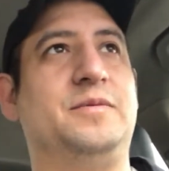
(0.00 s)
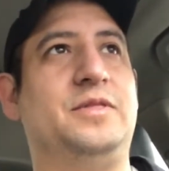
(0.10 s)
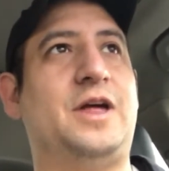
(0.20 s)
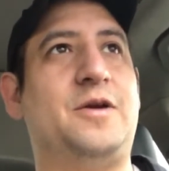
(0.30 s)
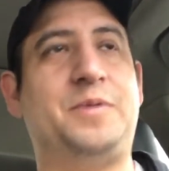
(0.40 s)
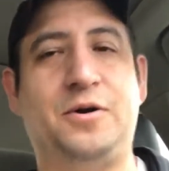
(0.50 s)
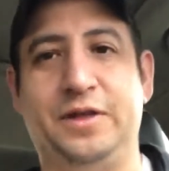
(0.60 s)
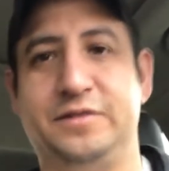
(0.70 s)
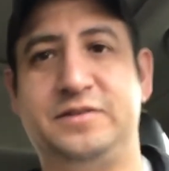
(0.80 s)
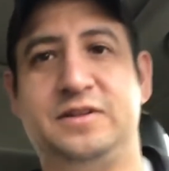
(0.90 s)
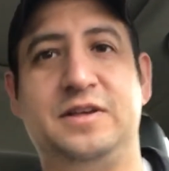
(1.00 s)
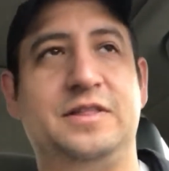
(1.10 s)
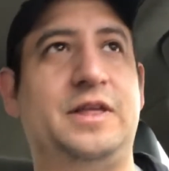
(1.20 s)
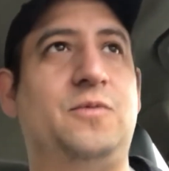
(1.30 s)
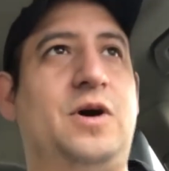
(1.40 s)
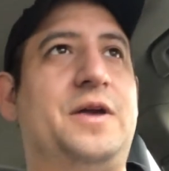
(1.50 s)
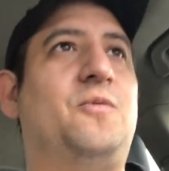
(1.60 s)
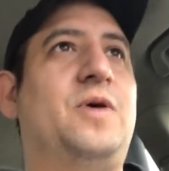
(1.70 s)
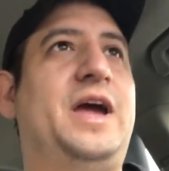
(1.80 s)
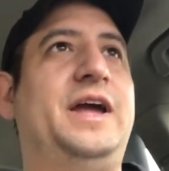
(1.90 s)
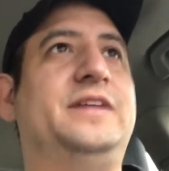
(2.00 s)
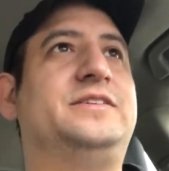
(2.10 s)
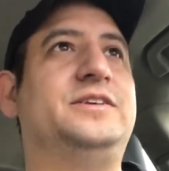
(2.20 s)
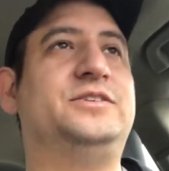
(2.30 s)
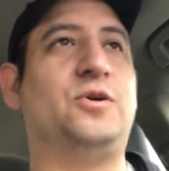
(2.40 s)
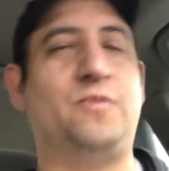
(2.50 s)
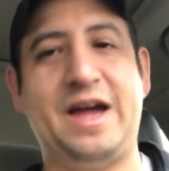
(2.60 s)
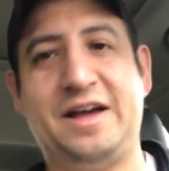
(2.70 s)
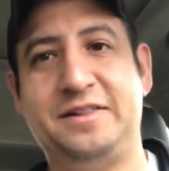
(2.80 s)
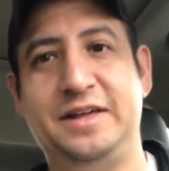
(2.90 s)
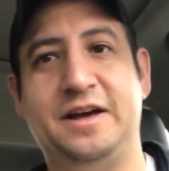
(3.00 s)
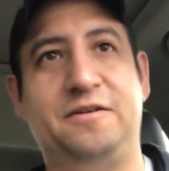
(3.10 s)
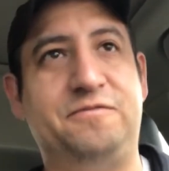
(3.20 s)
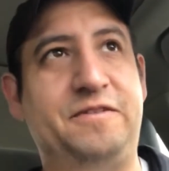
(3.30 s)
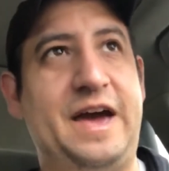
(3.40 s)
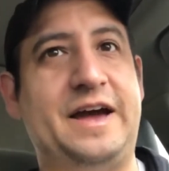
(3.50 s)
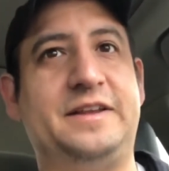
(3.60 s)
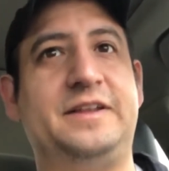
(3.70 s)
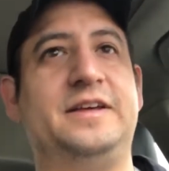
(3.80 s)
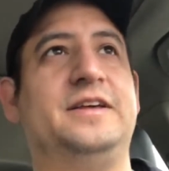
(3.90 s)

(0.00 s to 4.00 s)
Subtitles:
their opponents. They want a way to directly affect